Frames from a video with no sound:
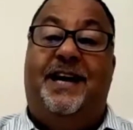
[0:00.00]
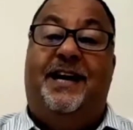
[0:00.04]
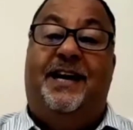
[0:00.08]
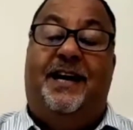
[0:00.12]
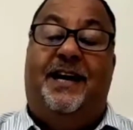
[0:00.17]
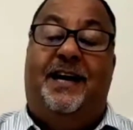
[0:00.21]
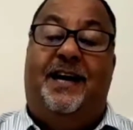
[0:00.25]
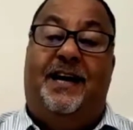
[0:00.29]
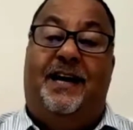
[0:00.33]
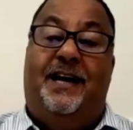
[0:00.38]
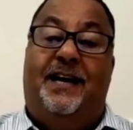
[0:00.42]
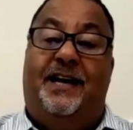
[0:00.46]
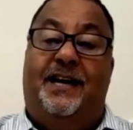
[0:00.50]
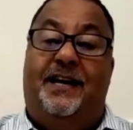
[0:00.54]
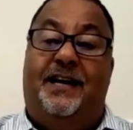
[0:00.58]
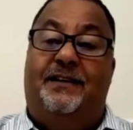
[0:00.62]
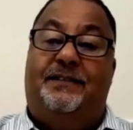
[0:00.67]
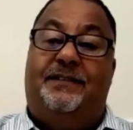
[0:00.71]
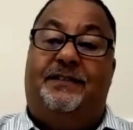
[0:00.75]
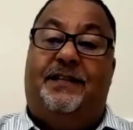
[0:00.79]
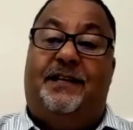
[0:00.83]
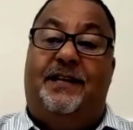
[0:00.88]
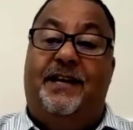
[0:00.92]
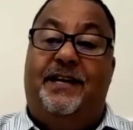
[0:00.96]

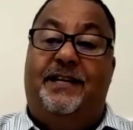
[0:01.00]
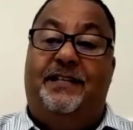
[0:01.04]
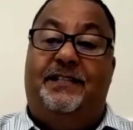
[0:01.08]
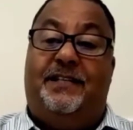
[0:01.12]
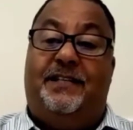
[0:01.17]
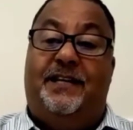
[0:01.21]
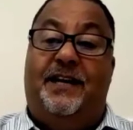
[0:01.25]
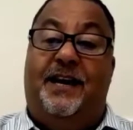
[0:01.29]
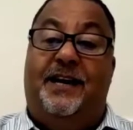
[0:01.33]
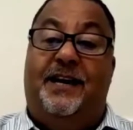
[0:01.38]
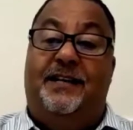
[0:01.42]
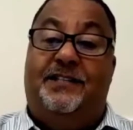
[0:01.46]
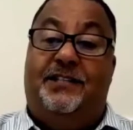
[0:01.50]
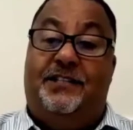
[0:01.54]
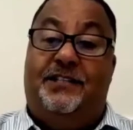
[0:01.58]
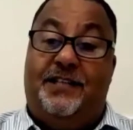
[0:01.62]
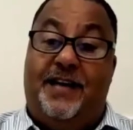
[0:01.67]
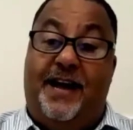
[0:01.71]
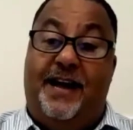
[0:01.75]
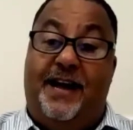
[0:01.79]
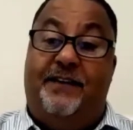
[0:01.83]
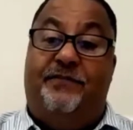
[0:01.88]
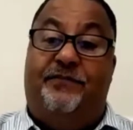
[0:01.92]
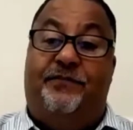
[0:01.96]
GlazeGuard
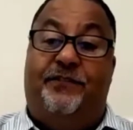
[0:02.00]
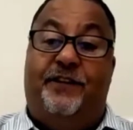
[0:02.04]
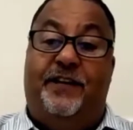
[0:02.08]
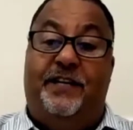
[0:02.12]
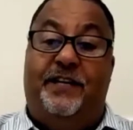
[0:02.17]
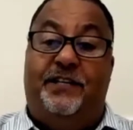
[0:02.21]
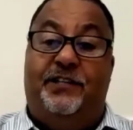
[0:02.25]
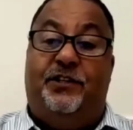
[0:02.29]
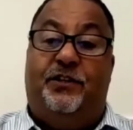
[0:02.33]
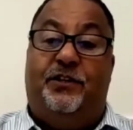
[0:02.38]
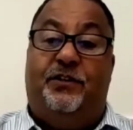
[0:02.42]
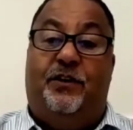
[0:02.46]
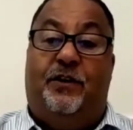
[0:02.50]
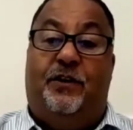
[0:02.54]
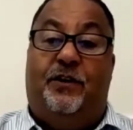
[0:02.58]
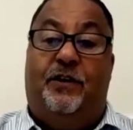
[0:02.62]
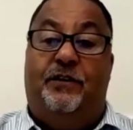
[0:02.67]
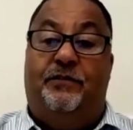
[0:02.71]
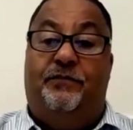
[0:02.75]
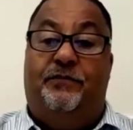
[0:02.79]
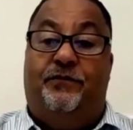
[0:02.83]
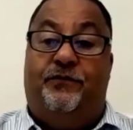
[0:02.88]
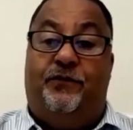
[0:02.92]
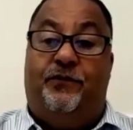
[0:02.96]
Satin Finish on
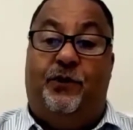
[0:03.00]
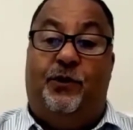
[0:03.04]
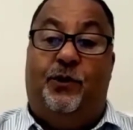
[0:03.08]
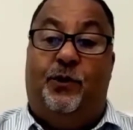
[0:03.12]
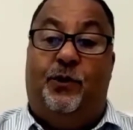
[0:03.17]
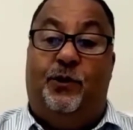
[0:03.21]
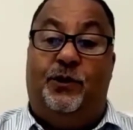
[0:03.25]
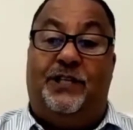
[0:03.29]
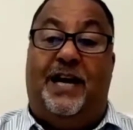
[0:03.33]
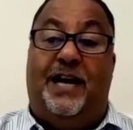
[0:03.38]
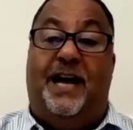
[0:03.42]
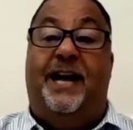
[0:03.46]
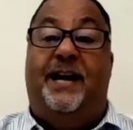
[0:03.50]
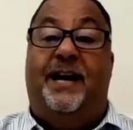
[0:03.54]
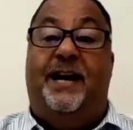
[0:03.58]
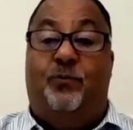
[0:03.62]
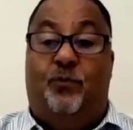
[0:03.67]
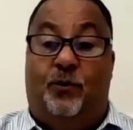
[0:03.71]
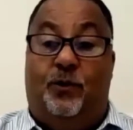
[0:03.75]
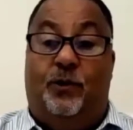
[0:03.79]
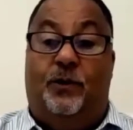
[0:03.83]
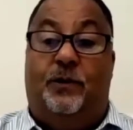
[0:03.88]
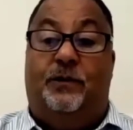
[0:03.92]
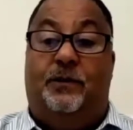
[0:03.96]
floors and
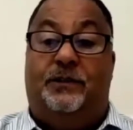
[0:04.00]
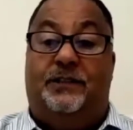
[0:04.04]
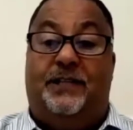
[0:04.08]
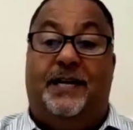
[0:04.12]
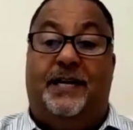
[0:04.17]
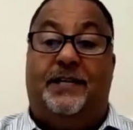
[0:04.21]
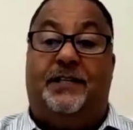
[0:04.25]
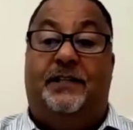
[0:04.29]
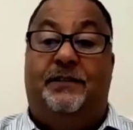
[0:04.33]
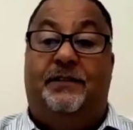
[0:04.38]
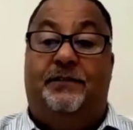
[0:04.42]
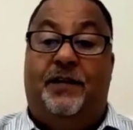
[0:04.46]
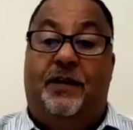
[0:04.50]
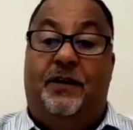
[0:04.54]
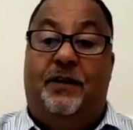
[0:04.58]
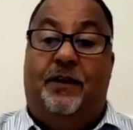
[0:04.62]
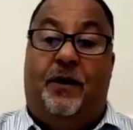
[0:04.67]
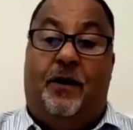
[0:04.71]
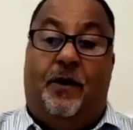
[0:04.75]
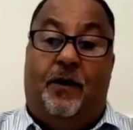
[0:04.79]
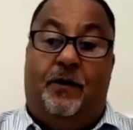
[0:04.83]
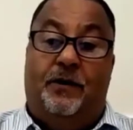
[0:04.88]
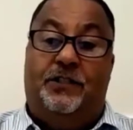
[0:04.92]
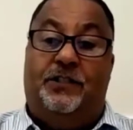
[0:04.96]
walls, actually,
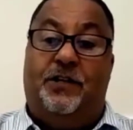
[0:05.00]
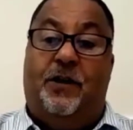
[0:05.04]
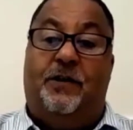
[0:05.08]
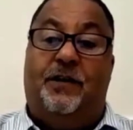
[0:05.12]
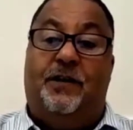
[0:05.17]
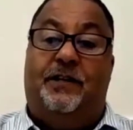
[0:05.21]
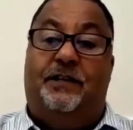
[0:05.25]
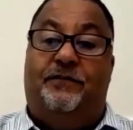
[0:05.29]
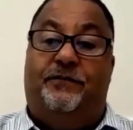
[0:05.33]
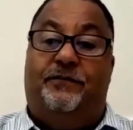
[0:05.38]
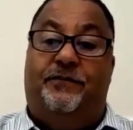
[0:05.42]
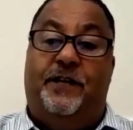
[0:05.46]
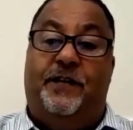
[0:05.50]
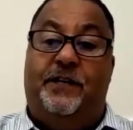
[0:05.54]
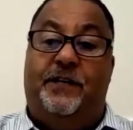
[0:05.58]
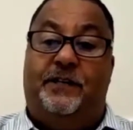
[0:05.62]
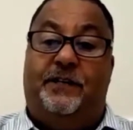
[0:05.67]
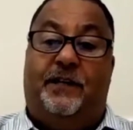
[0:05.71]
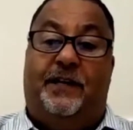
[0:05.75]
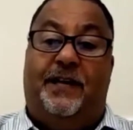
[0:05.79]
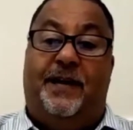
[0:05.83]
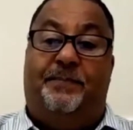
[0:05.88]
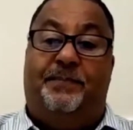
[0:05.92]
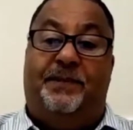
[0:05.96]
horizontal and
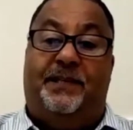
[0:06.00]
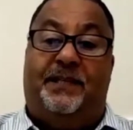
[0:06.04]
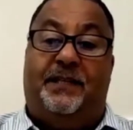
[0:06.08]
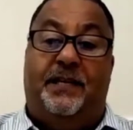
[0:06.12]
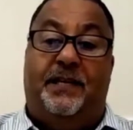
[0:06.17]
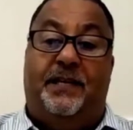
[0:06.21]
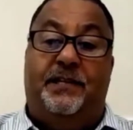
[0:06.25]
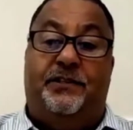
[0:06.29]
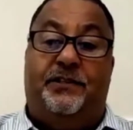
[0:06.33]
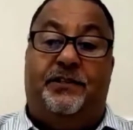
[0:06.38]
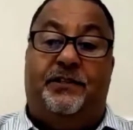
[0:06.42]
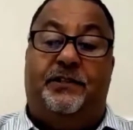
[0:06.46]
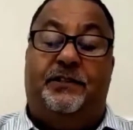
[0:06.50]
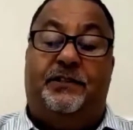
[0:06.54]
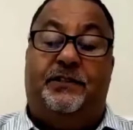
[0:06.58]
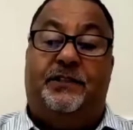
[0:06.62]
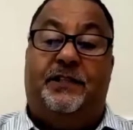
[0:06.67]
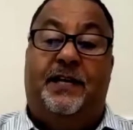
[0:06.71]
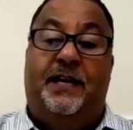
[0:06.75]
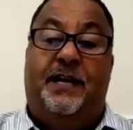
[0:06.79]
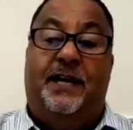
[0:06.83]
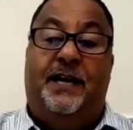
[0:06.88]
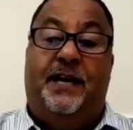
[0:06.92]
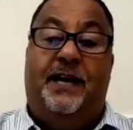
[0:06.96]
vertical applications.
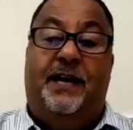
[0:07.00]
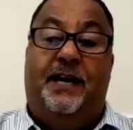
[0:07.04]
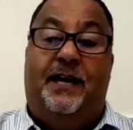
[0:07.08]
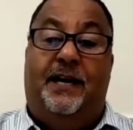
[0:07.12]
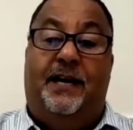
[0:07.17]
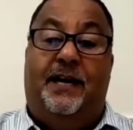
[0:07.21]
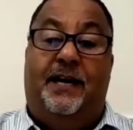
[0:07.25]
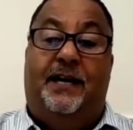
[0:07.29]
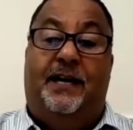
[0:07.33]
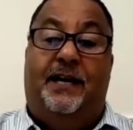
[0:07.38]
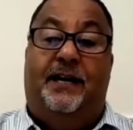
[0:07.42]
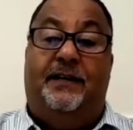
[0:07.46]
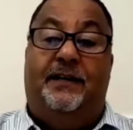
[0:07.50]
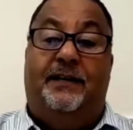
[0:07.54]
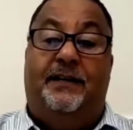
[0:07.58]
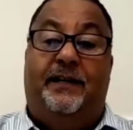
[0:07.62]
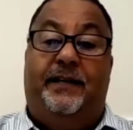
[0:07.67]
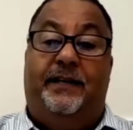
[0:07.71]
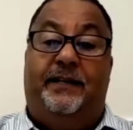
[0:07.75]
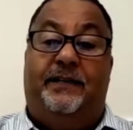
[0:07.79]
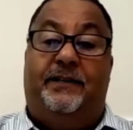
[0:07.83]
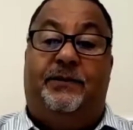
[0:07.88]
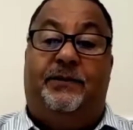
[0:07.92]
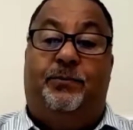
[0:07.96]

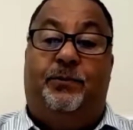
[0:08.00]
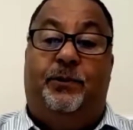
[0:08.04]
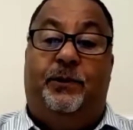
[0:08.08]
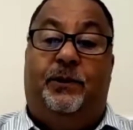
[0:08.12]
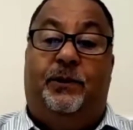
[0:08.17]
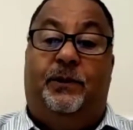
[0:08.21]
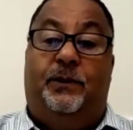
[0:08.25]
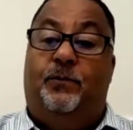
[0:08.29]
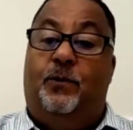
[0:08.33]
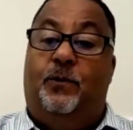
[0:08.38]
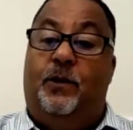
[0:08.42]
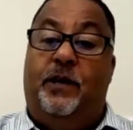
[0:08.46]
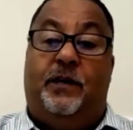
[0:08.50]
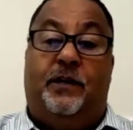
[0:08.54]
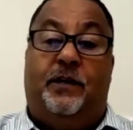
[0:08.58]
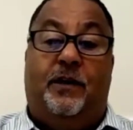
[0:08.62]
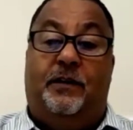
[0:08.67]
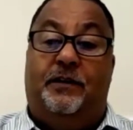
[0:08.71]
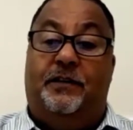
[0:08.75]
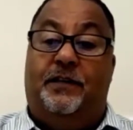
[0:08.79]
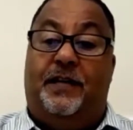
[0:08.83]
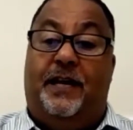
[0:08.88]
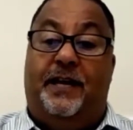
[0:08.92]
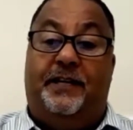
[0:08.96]
It will work
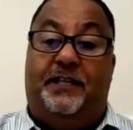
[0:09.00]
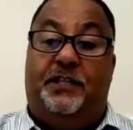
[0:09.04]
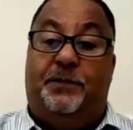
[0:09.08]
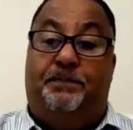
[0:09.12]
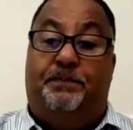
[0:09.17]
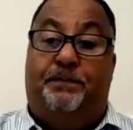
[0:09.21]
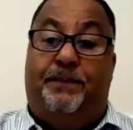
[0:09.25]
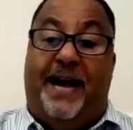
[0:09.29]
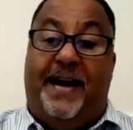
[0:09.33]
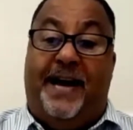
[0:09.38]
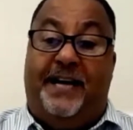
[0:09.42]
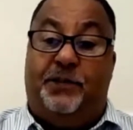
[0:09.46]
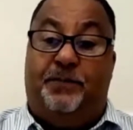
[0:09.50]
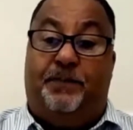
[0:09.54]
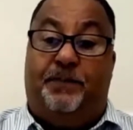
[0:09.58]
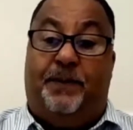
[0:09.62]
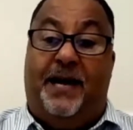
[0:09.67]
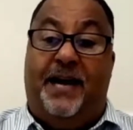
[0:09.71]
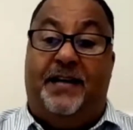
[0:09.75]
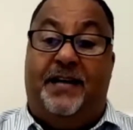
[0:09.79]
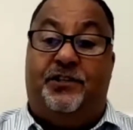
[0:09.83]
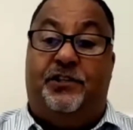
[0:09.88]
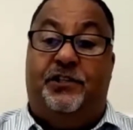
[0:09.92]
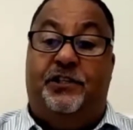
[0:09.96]
on like
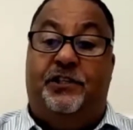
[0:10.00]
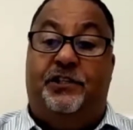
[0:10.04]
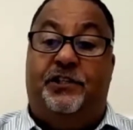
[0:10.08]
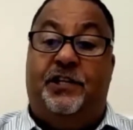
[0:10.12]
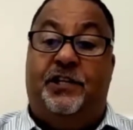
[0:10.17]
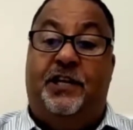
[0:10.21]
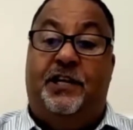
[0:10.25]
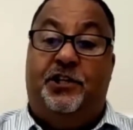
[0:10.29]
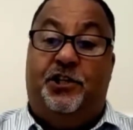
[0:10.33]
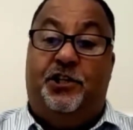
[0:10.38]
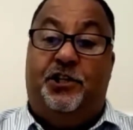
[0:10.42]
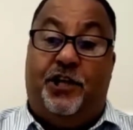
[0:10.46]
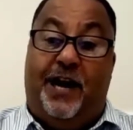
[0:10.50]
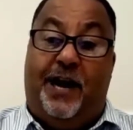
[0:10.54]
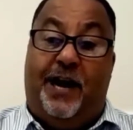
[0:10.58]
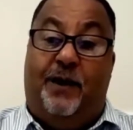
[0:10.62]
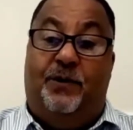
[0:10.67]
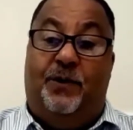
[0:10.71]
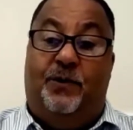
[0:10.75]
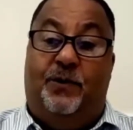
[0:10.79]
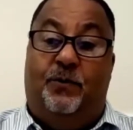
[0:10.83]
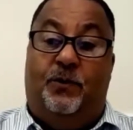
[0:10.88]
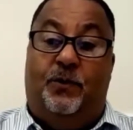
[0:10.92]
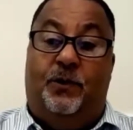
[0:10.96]
backsplashes, shower
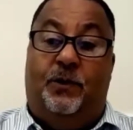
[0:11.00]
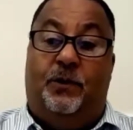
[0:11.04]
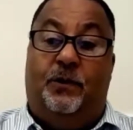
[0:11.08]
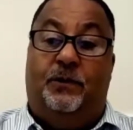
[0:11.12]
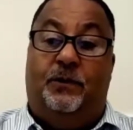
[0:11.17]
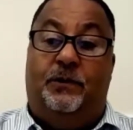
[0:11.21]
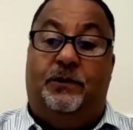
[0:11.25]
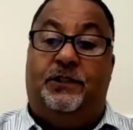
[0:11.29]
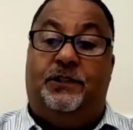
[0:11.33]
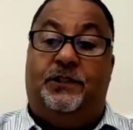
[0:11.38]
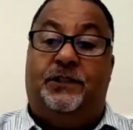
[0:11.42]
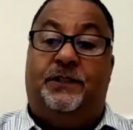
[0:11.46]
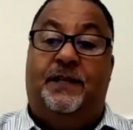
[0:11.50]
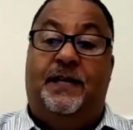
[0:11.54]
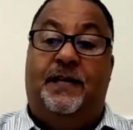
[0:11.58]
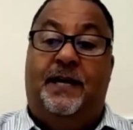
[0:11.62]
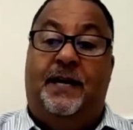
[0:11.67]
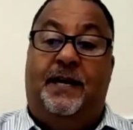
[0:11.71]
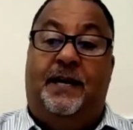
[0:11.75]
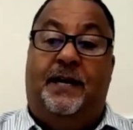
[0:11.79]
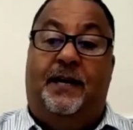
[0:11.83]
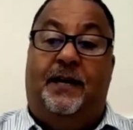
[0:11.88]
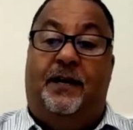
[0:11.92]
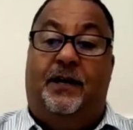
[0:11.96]
walls,
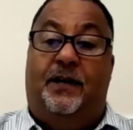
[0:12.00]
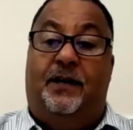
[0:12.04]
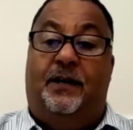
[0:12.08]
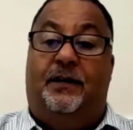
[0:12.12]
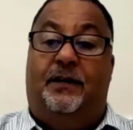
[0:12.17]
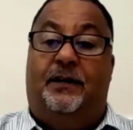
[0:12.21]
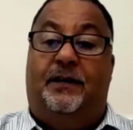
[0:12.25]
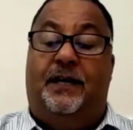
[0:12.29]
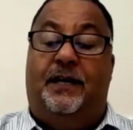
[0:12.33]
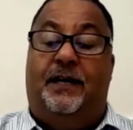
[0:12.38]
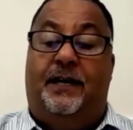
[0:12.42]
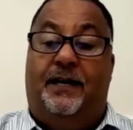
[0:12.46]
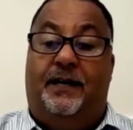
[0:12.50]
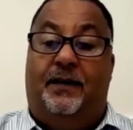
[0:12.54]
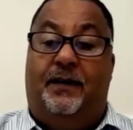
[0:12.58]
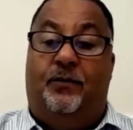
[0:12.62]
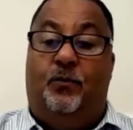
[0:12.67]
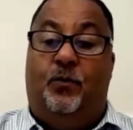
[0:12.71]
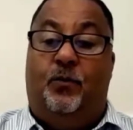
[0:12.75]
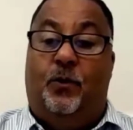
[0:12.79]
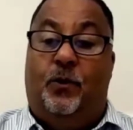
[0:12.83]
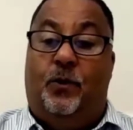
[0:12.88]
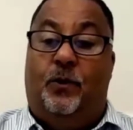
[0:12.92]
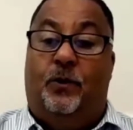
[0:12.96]
or
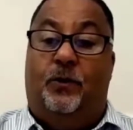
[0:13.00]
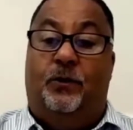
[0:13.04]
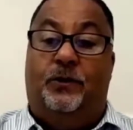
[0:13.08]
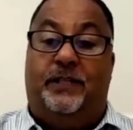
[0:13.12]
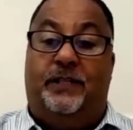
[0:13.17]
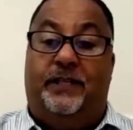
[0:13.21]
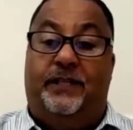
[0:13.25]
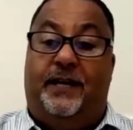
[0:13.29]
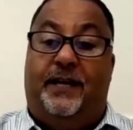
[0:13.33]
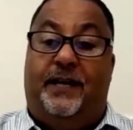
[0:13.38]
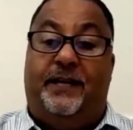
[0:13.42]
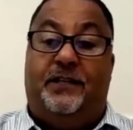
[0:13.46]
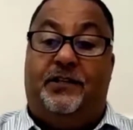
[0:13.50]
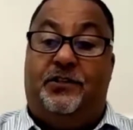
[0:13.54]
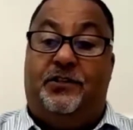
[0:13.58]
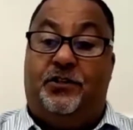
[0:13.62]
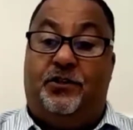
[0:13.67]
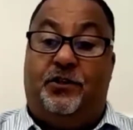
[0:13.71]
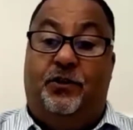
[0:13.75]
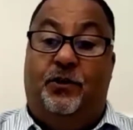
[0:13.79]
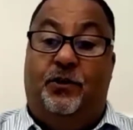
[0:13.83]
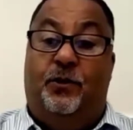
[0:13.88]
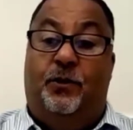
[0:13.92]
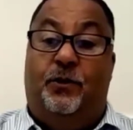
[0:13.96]
walls in like a
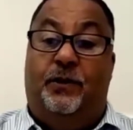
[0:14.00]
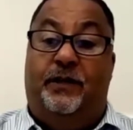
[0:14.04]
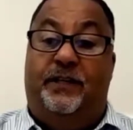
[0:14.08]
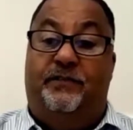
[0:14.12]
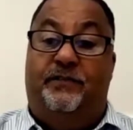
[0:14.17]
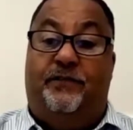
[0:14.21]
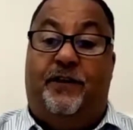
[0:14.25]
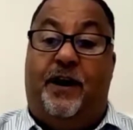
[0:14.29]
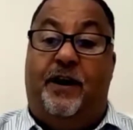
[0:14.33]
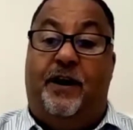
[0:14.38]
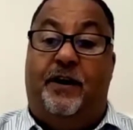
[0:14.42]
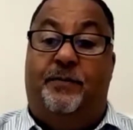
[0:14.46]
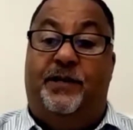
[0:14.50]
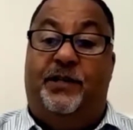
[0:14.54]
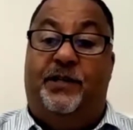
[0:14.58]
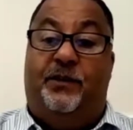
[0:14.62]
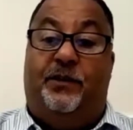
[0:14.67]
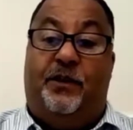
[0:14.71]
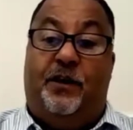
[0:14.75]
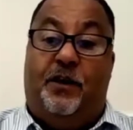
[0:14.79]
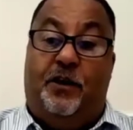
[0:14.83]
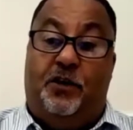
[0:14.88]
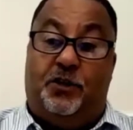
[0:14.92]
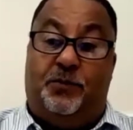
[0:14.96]
school environment or
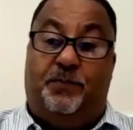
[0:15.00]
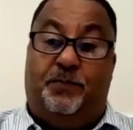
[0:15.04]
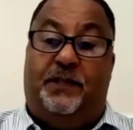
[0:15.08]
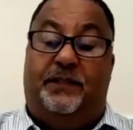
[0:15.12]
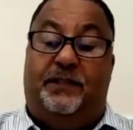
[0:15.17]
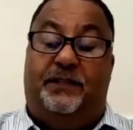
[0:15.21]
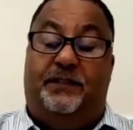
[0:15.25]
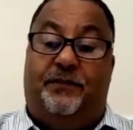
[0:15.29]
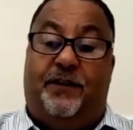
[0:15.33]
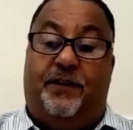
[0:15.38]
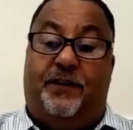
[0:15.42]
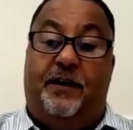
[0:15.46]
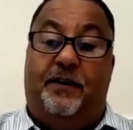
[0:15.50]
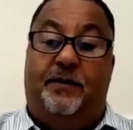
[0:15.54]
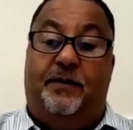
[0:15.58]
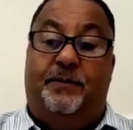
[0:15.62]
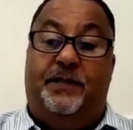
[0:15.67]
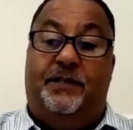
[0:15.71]
a hospital environment.